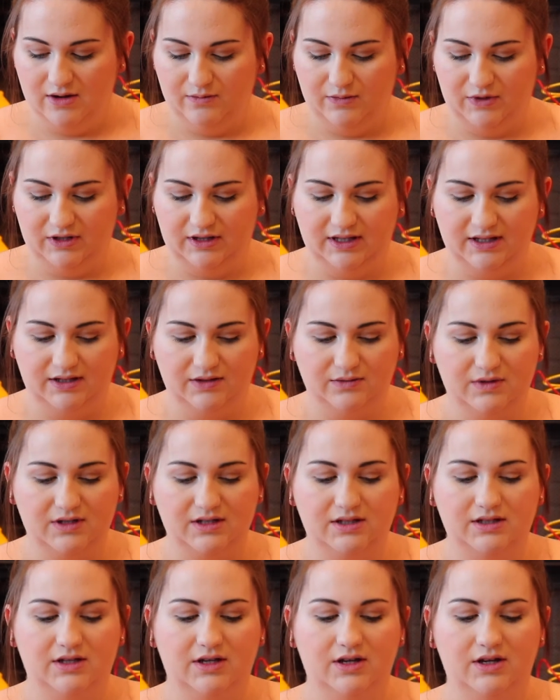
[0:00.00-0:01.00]
But this
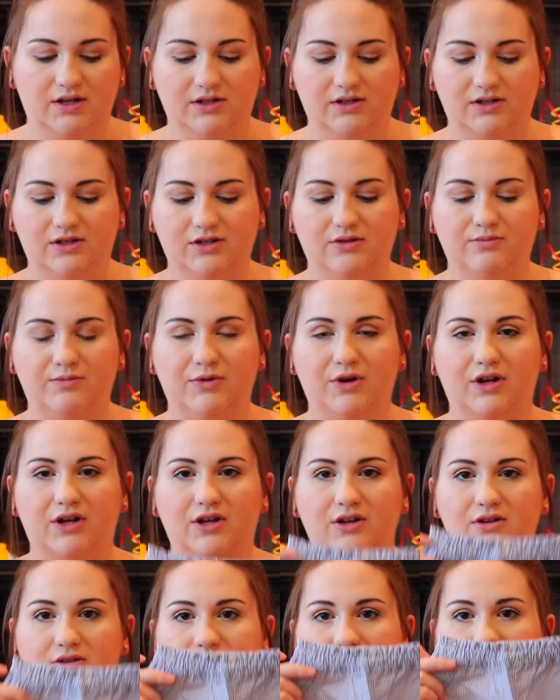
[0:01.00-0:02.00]
one's super
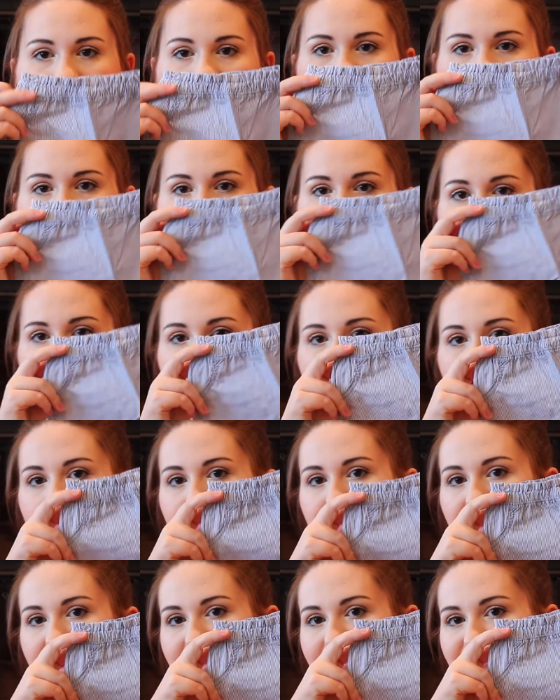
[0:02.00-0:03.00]
cute. So it's a little
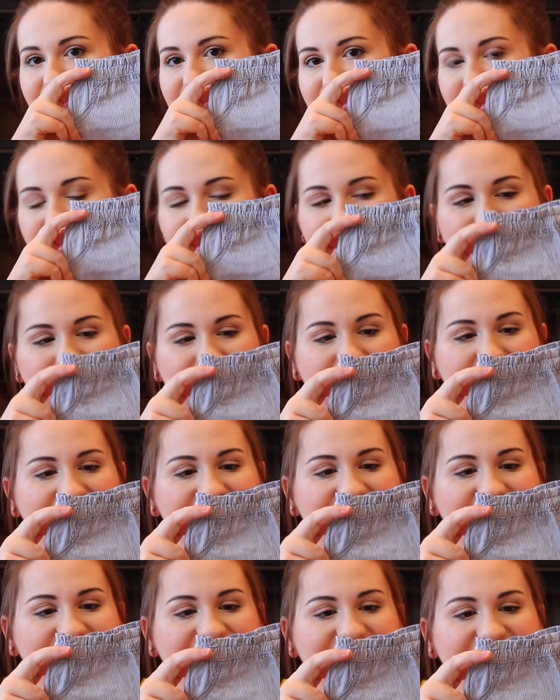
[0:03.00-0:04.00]
pair of
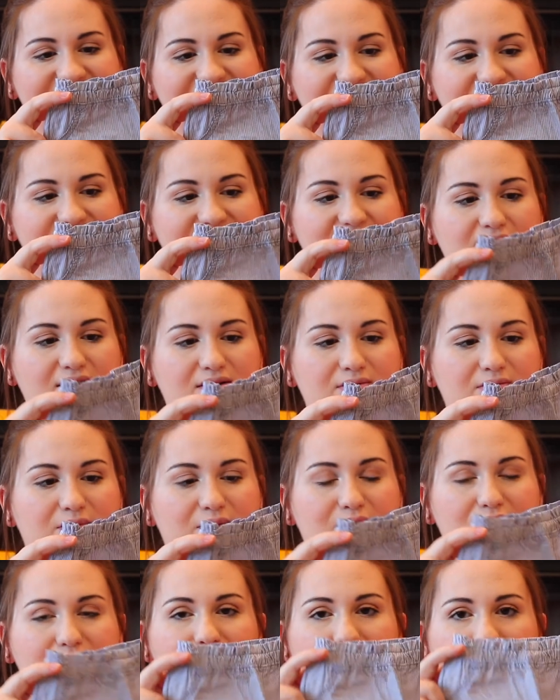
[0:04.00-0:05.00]
shorts, just some
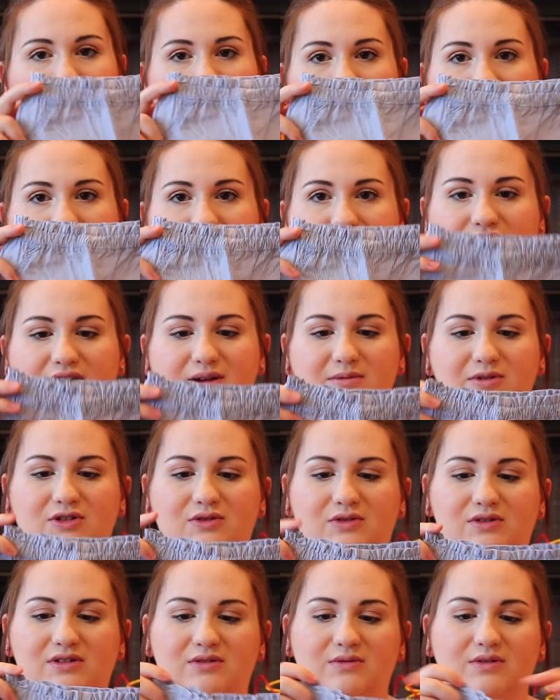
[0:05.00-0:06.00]
blue and white striped
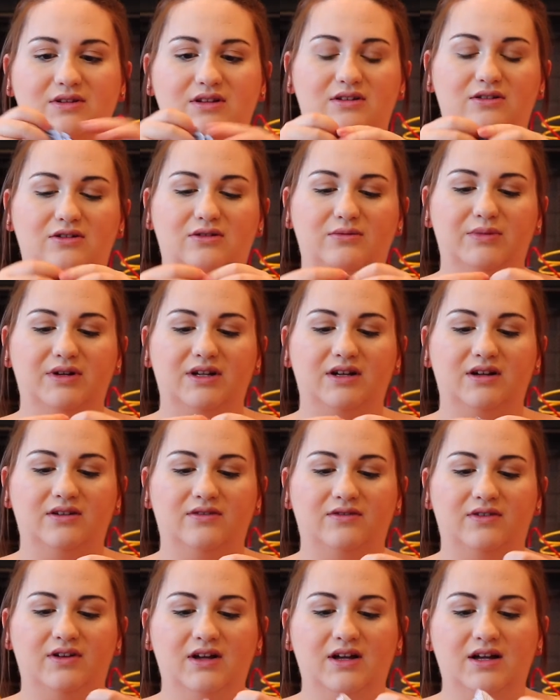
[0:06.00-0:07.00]
shorts with a little bit
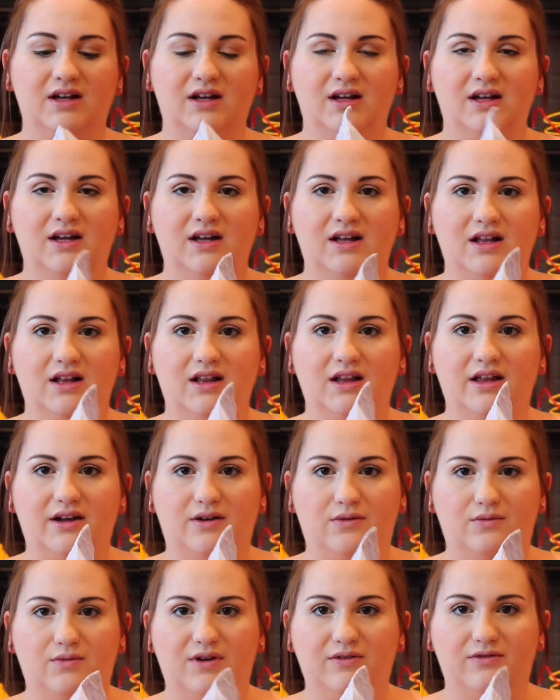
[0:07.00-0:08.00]
of
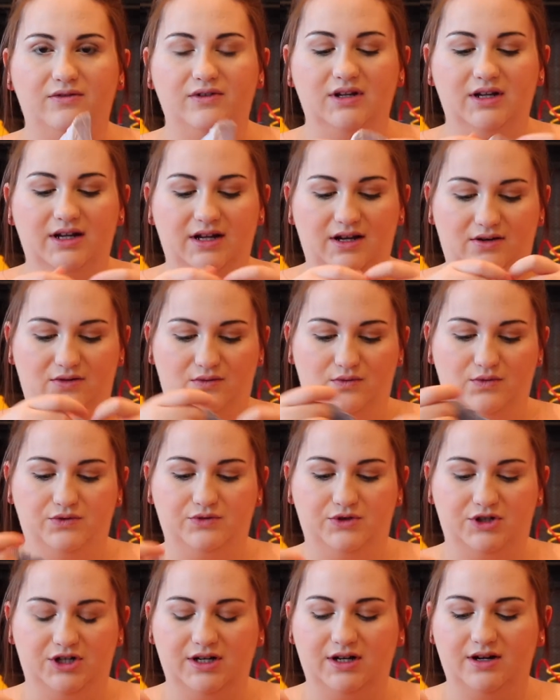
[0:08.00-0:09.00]
like ruffling or
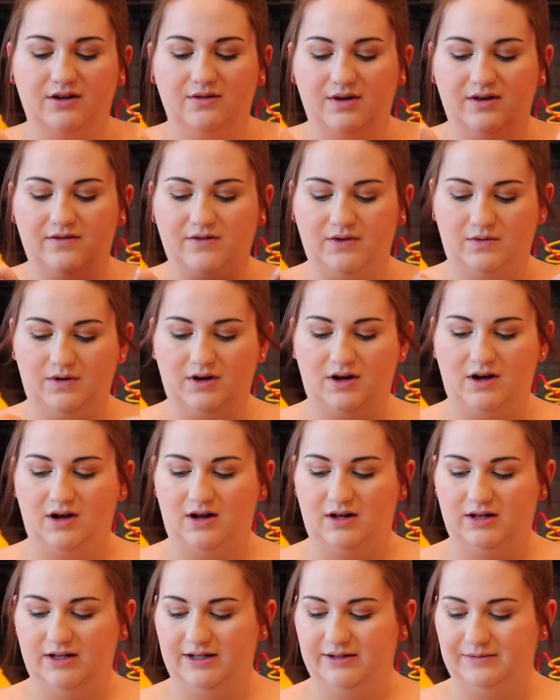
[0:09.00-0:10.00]
rouging or whatever you want to
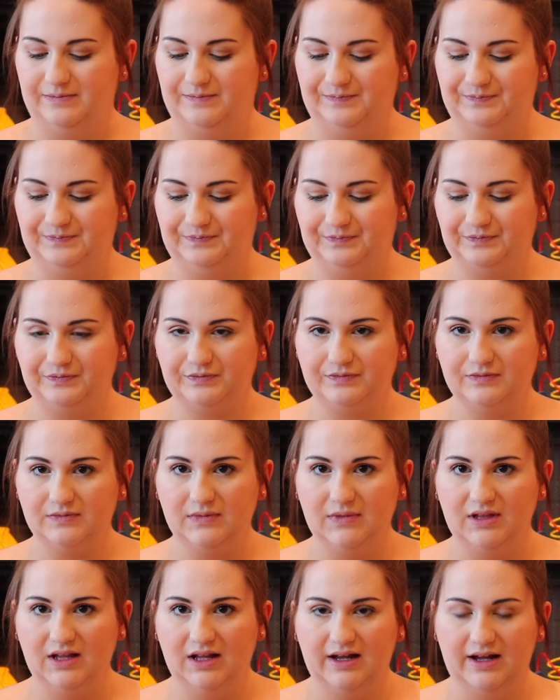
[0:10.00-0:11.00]
call it.
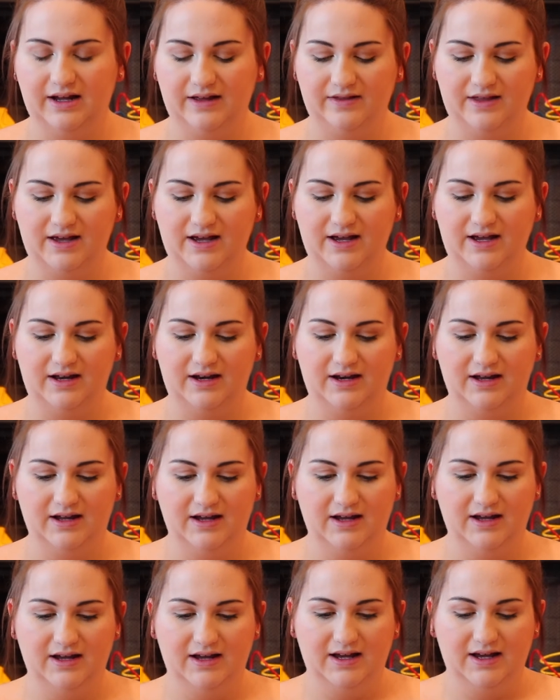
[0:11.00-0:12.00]
And then
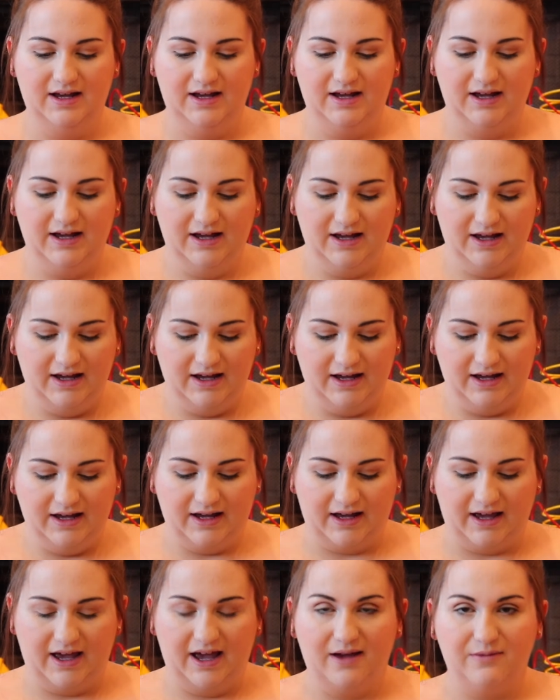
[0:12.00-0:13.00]

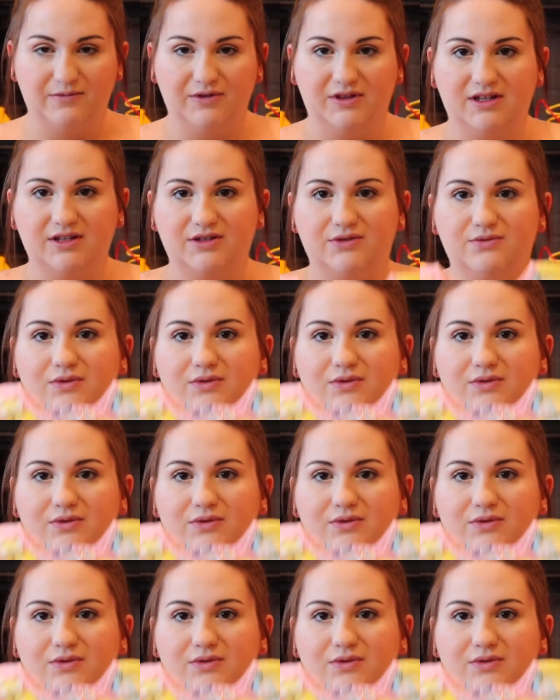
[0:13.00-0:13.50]
it came with this